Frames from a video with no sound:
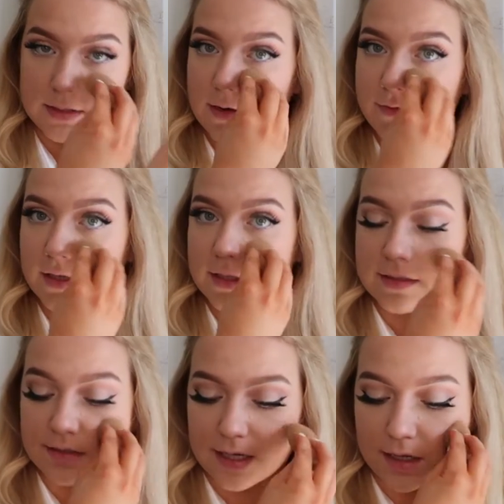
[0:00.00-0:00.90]

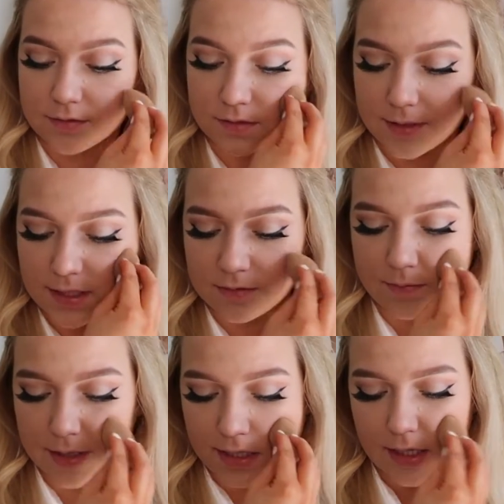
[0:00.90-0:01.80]
definitely stick out to me as
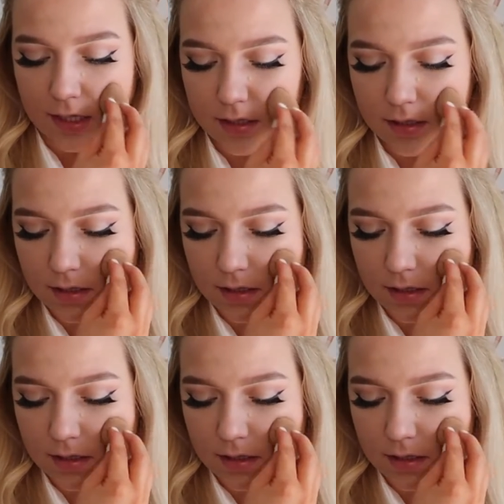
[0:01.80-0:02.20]
being